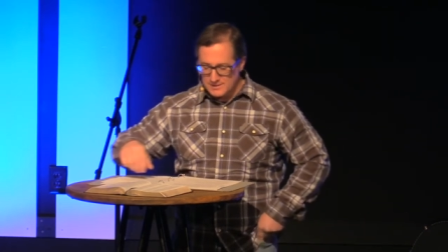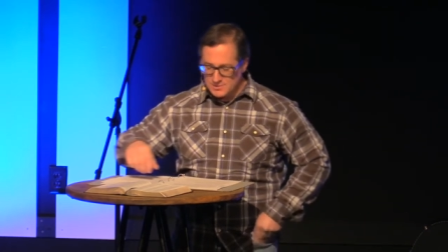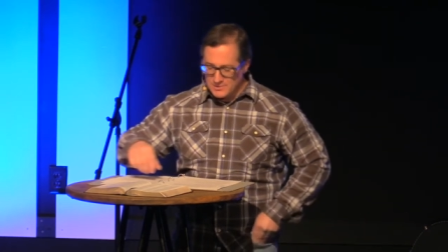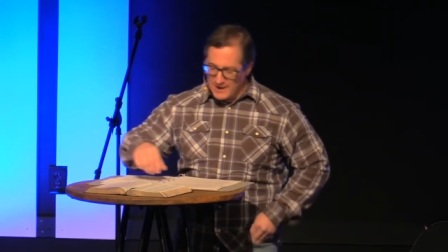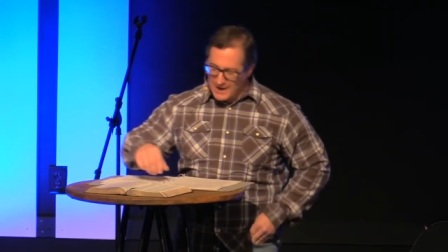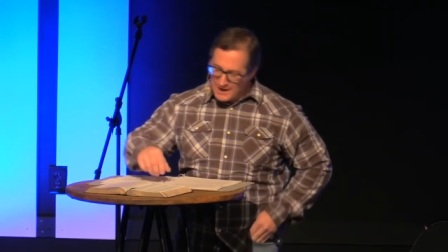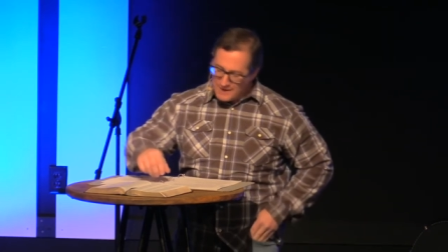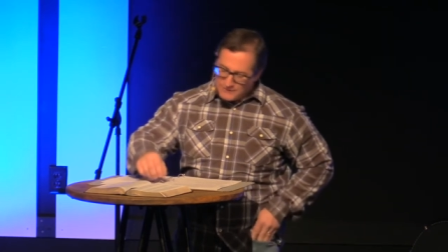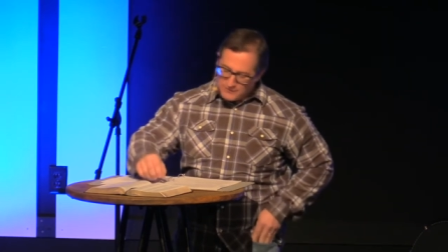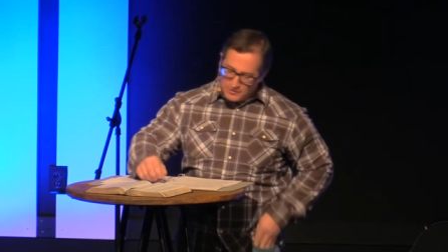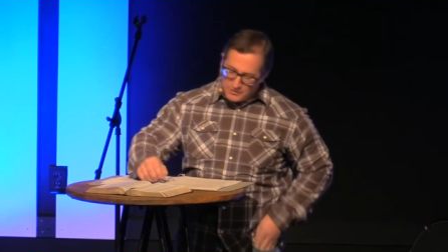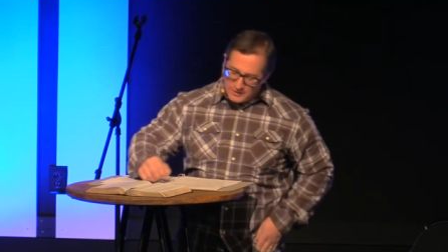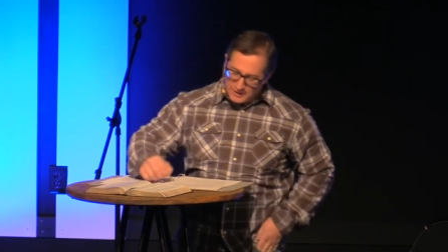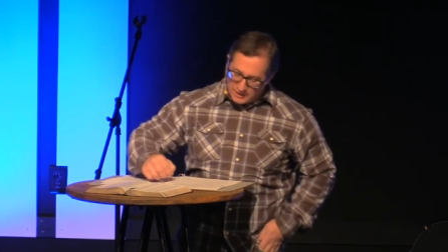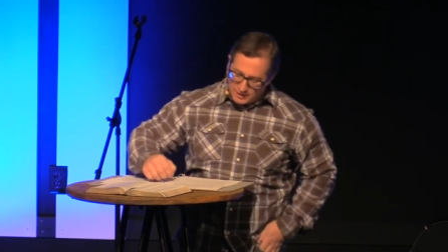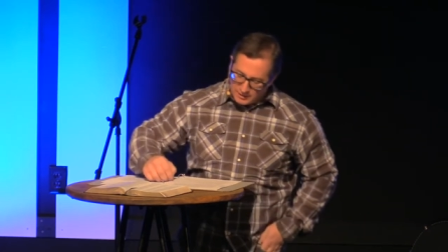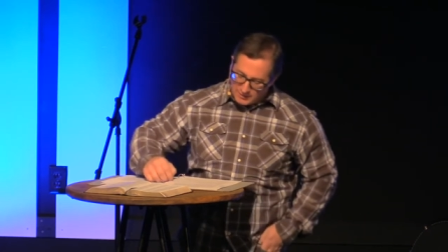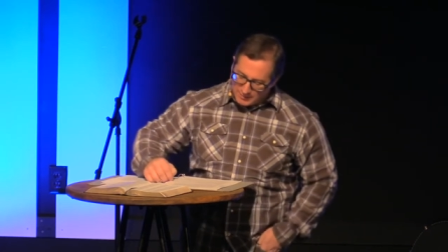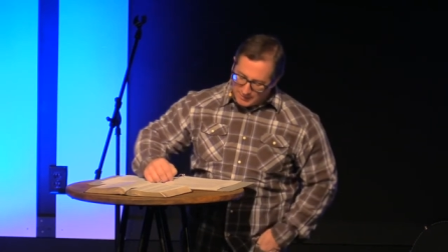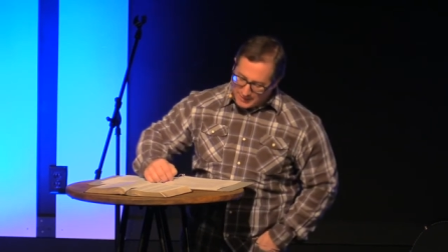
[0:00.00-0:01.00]
So after
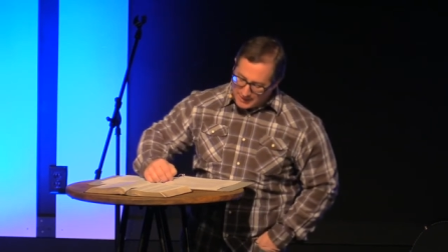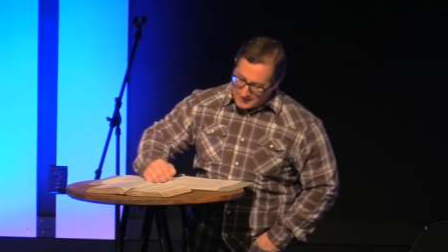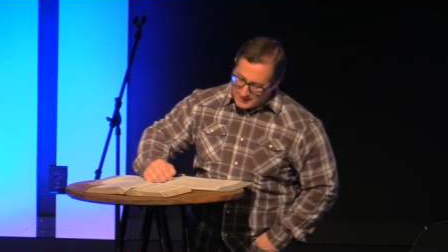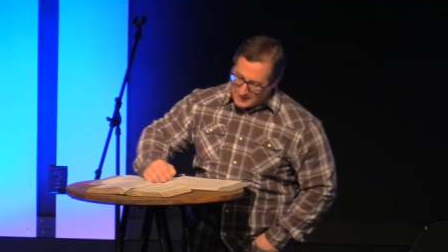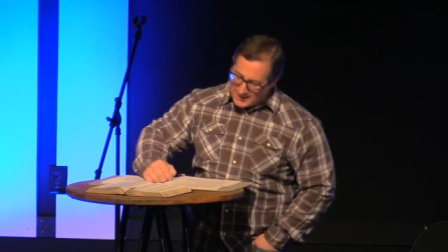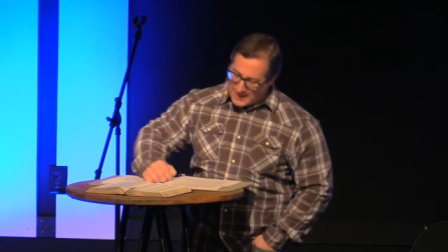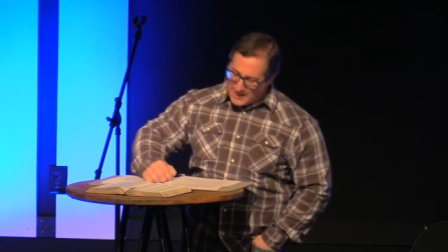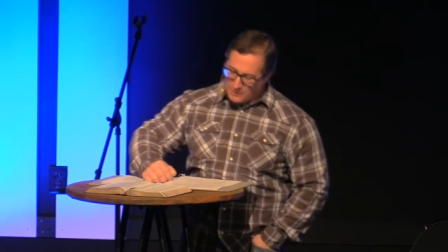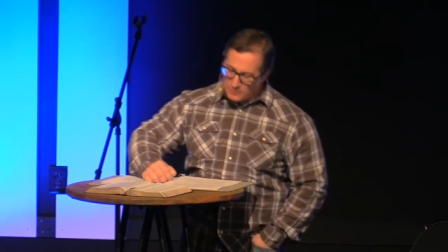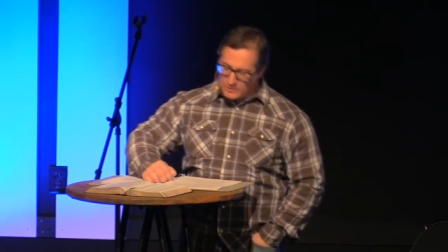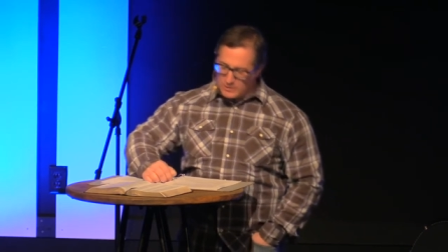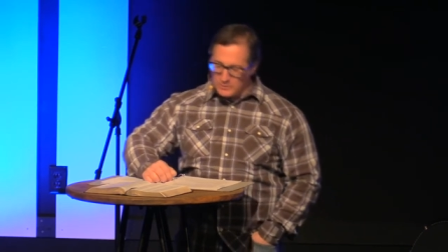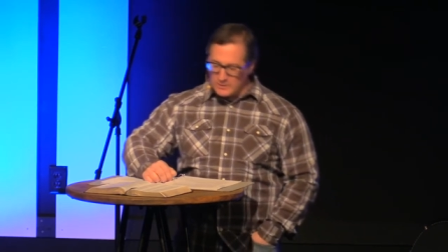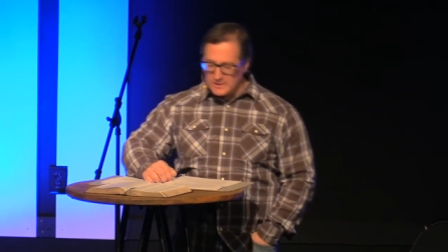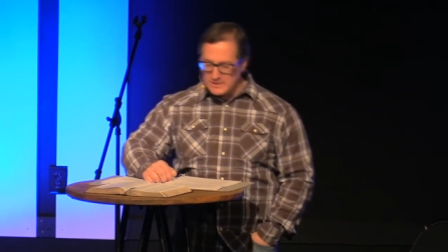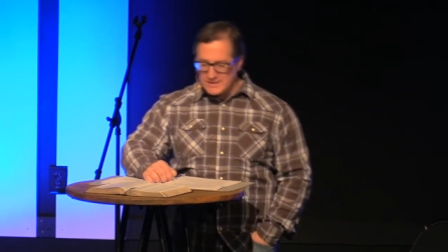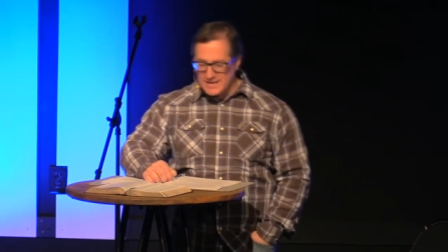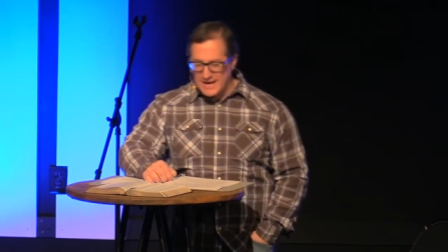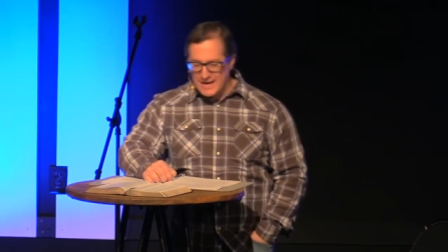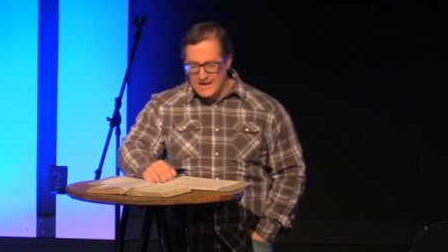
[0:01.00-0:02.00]
dinner, Brandy and I, we
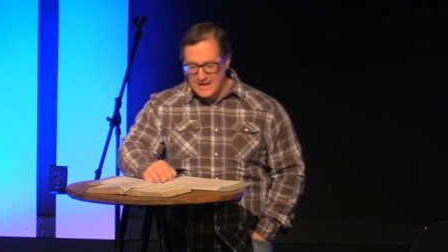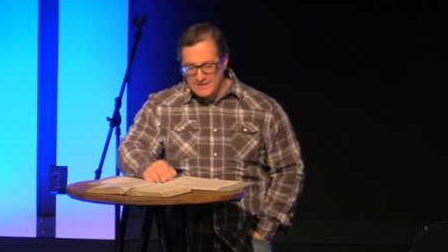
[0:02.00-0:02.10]
went to